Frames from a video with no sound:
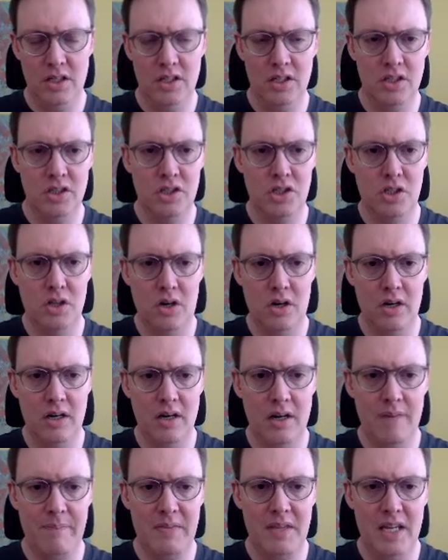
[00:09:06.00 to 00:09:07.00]

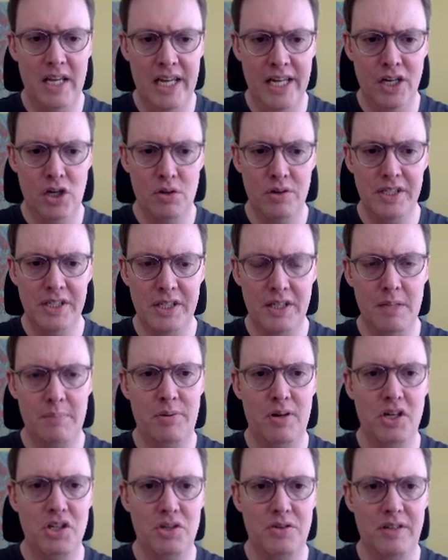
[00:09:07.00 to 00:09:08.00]
start increasing the
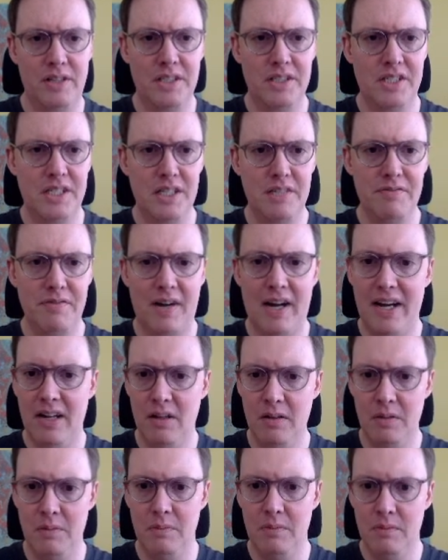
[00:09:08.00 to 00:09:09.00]
pressure on the c-file,
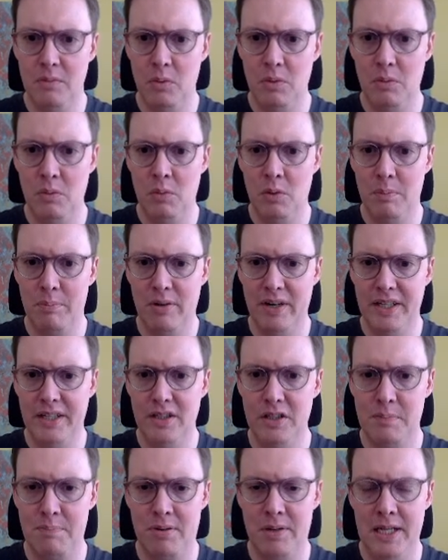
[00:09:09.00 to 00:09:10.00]
and we'll break
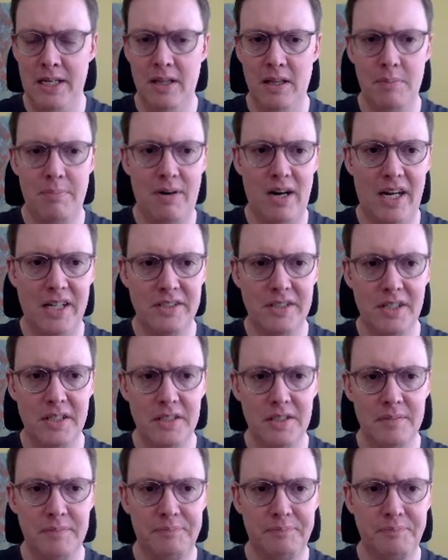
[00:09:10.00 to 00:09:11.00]
this pin in the process.